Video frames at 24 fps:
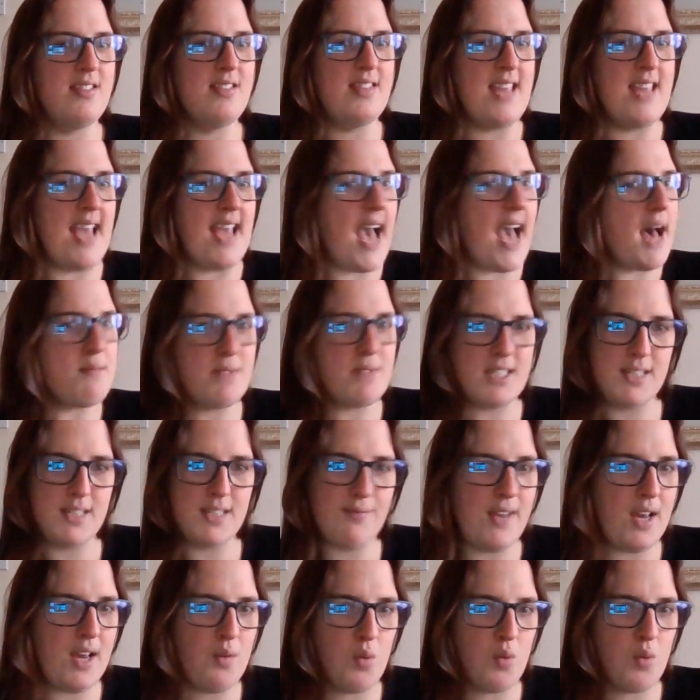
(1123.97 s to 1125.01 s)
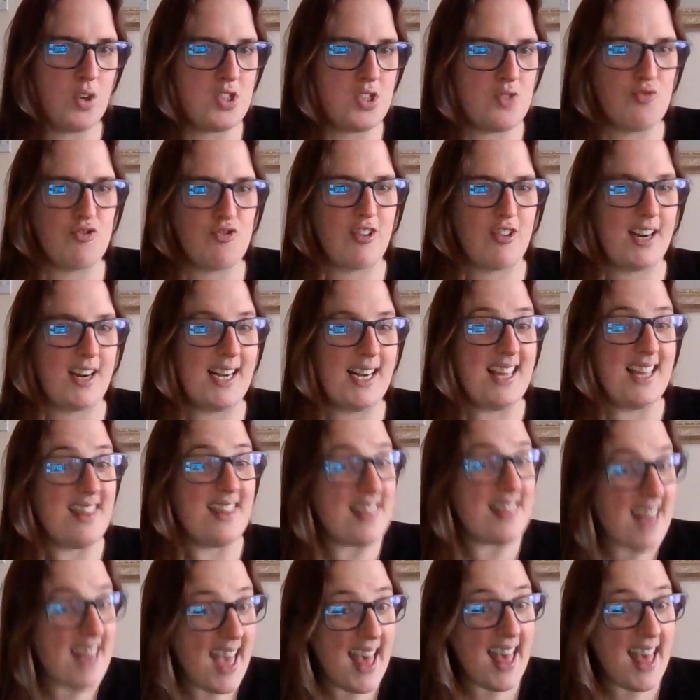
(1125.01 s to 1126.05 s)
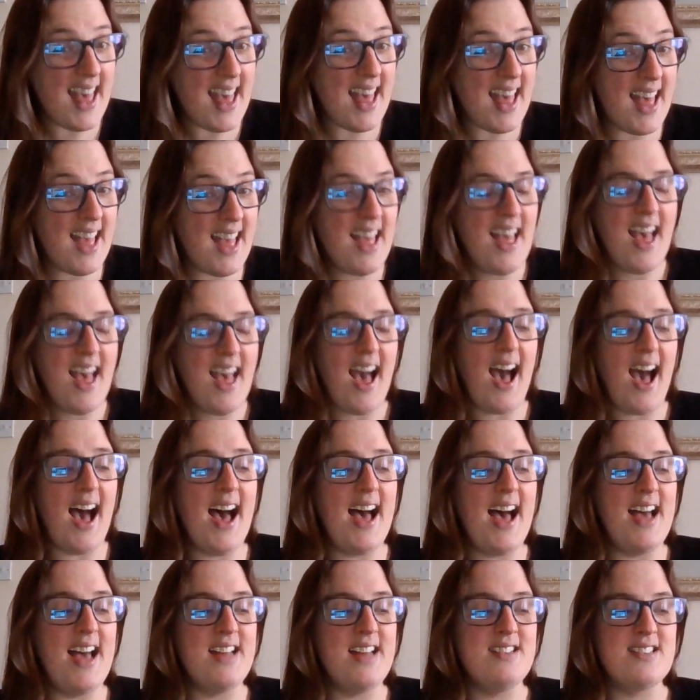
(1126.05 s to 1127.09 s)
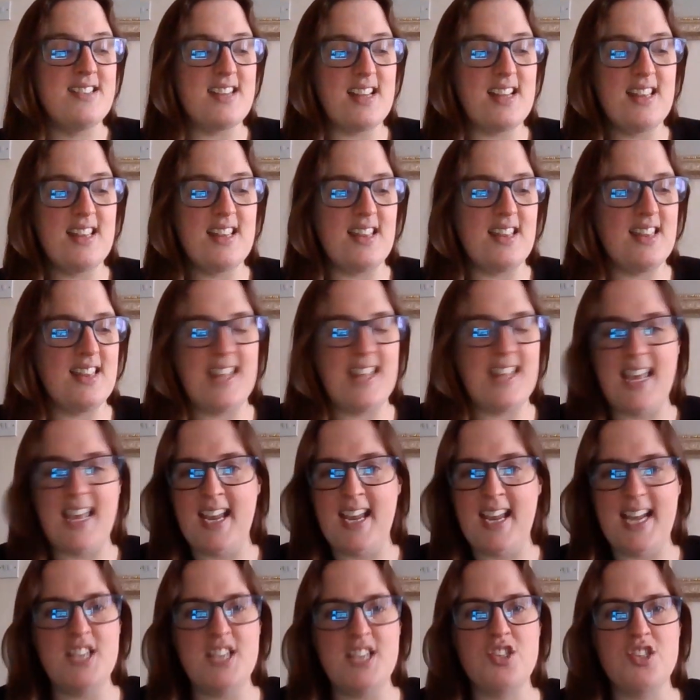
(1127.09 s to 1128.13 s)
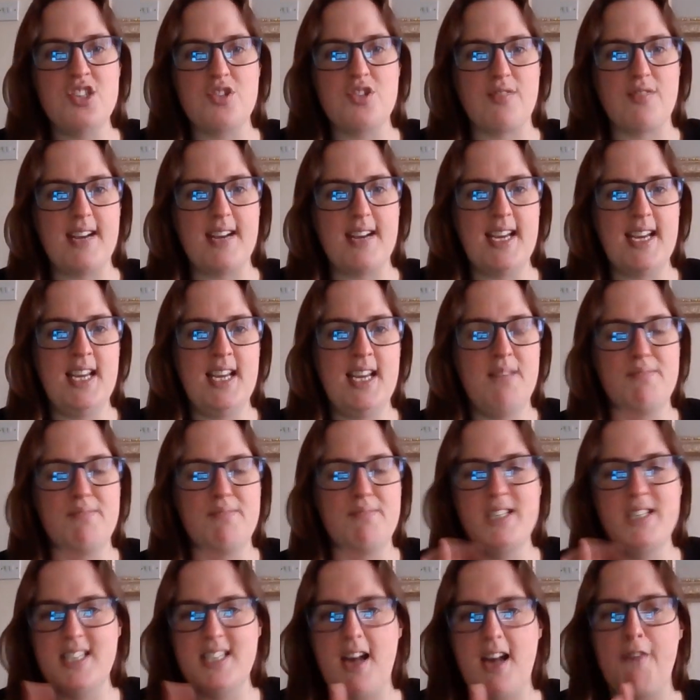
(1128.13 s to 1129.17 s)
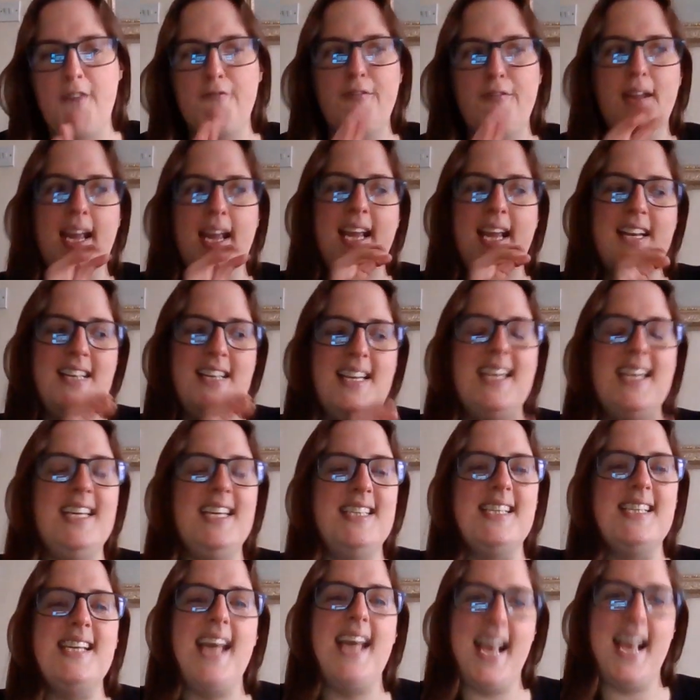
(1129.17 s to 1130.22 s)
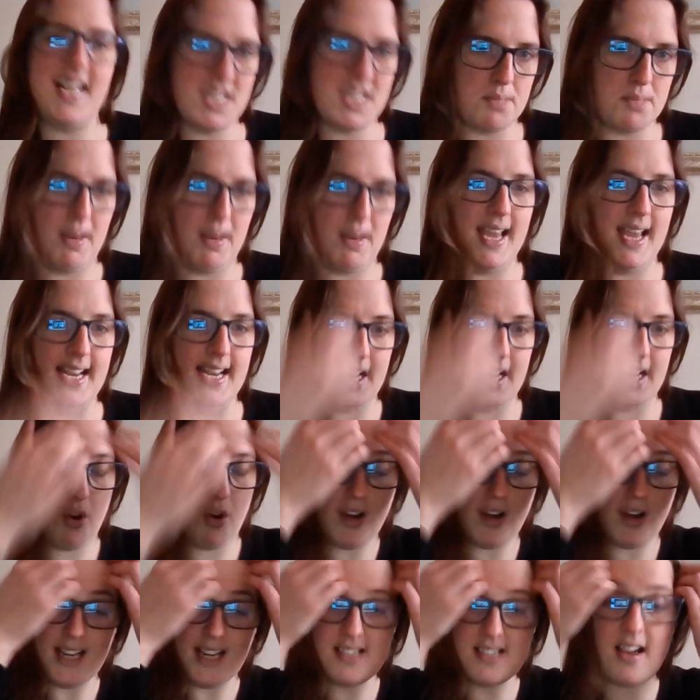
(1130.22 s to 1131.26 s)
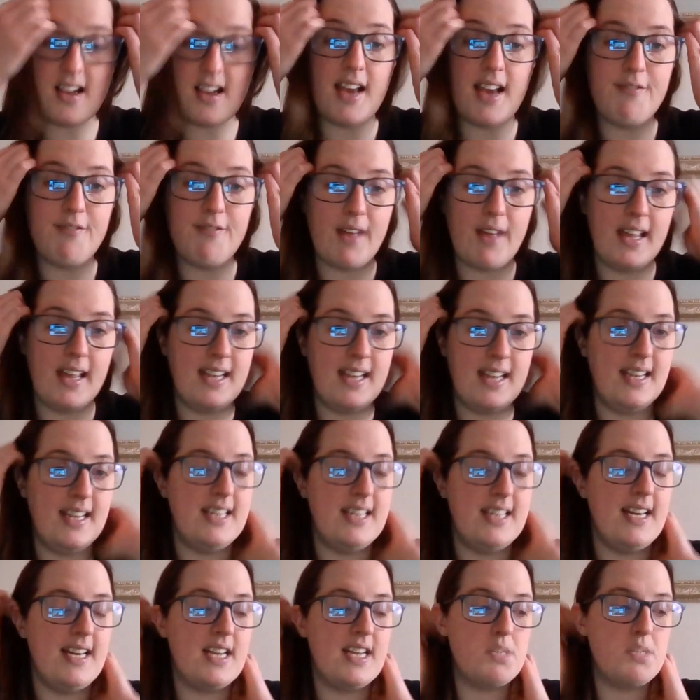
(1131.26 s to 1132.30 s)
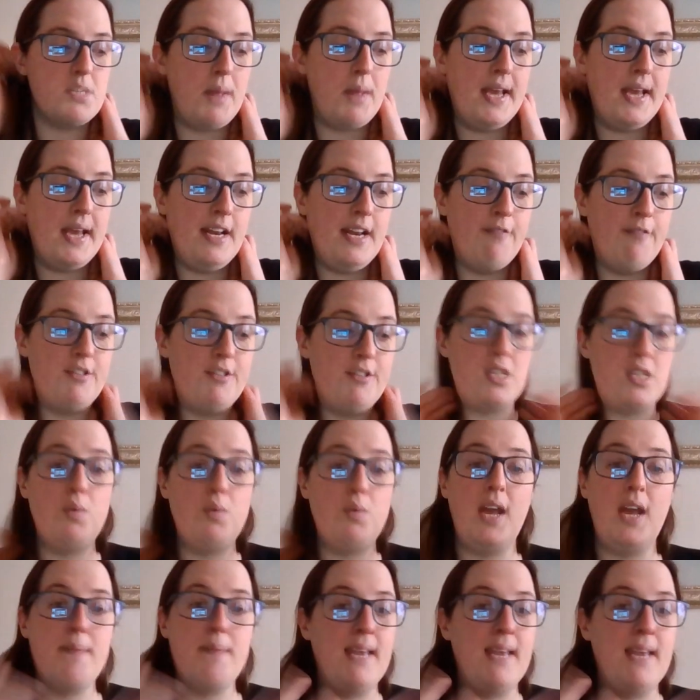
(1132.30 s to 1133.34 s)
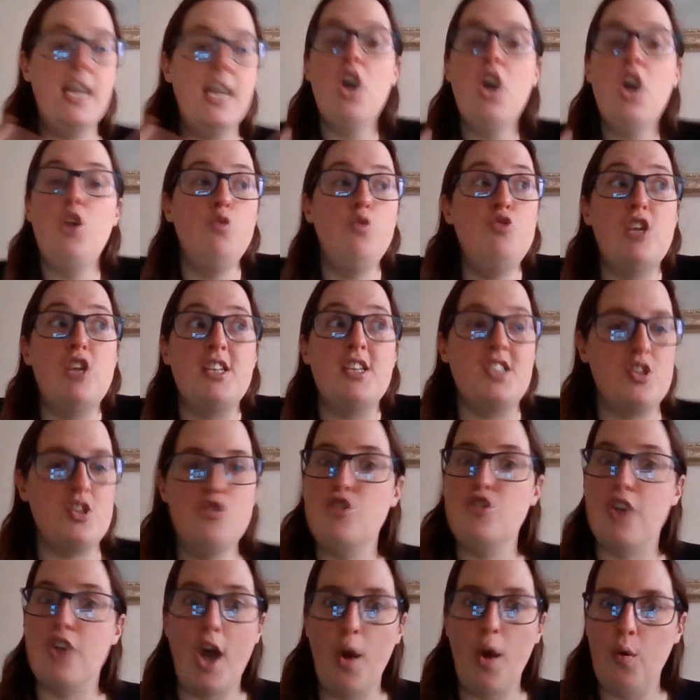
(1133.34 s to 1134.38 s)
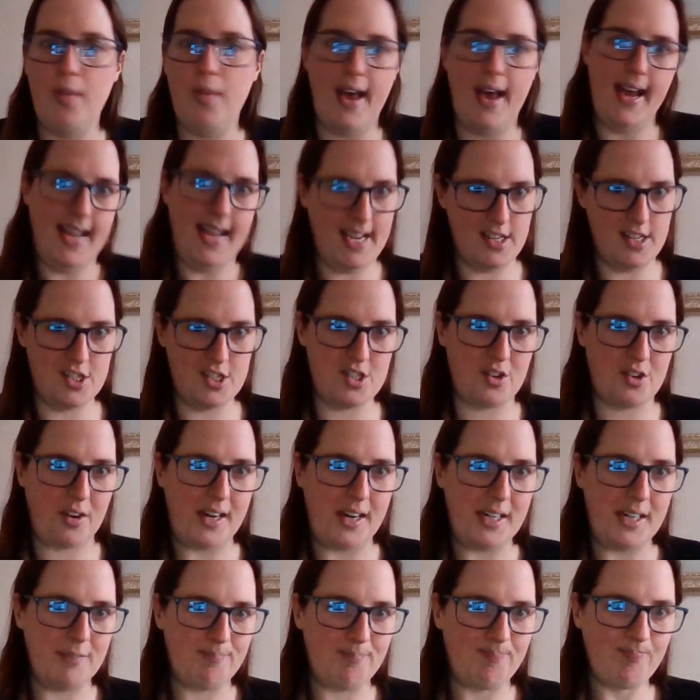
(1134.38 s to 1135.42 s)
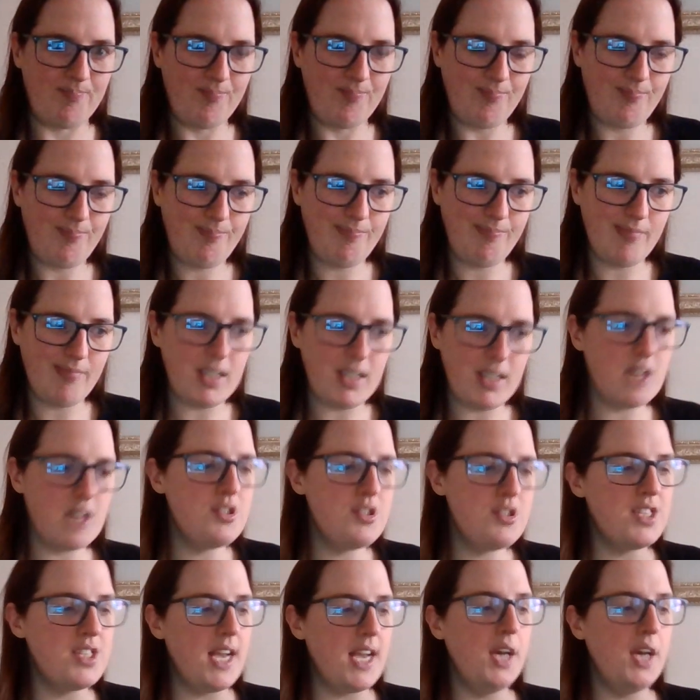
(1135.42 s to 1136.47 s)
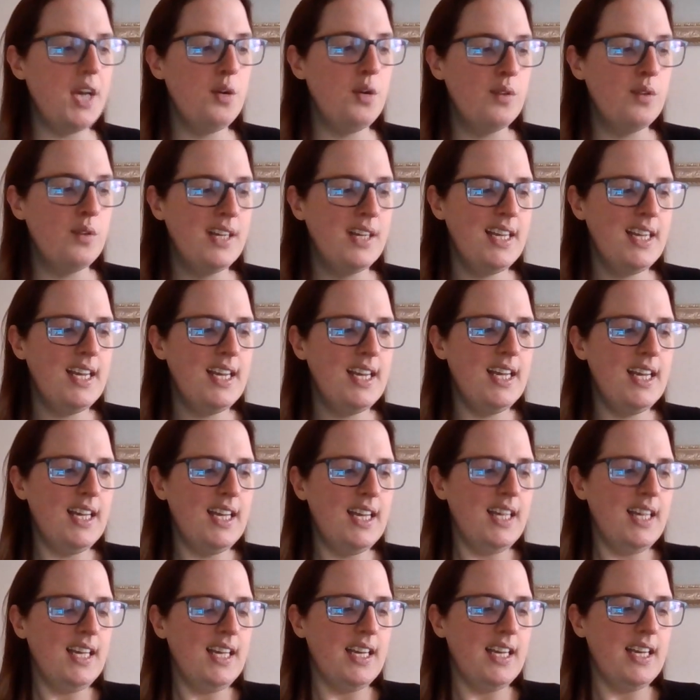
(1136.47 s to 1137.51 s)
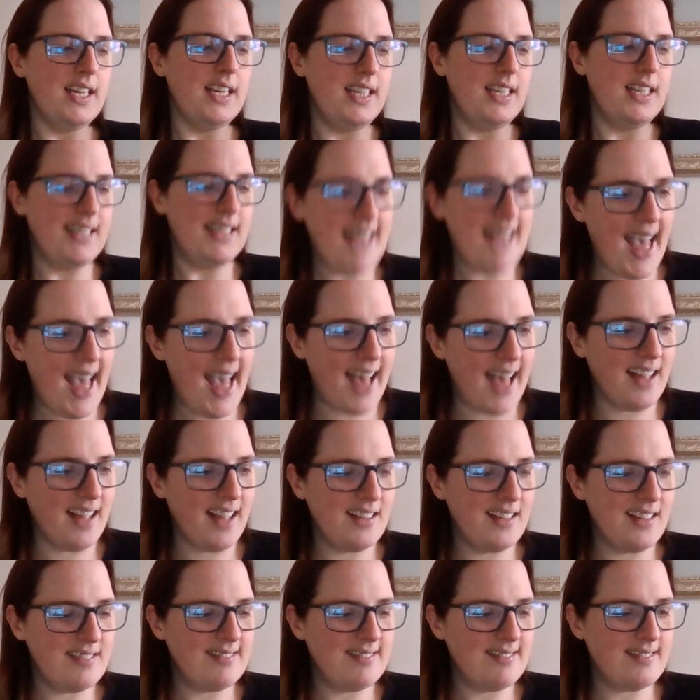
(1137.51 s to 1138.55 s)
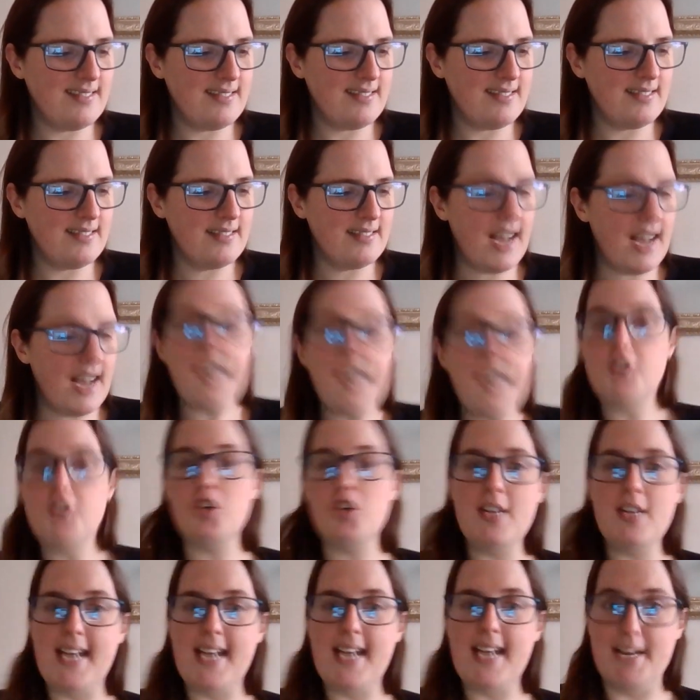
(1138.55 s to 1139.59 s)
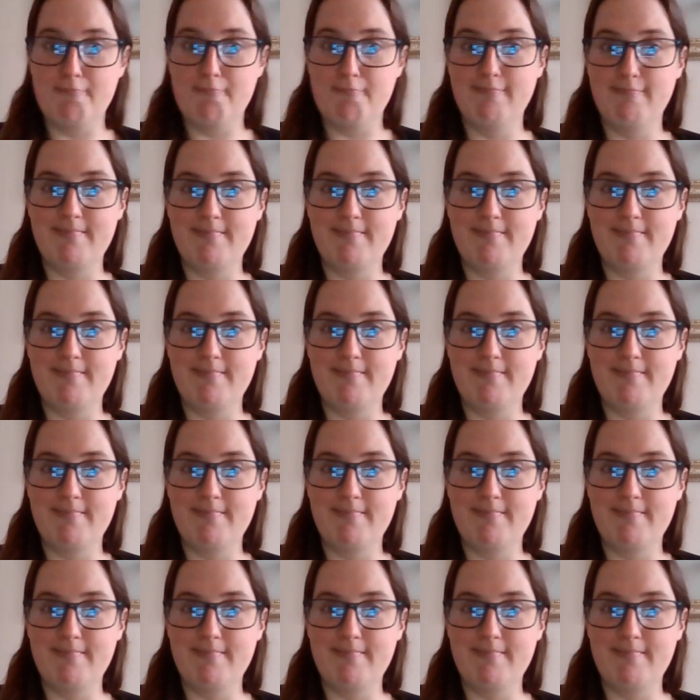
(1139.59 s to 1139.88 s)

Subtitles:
the atmosphere wasn't really there, and the history stuff, it needed explaining, or at least I felt it needed explaining for someone like me who doesn't know that history. So, yeah, I enjoyed it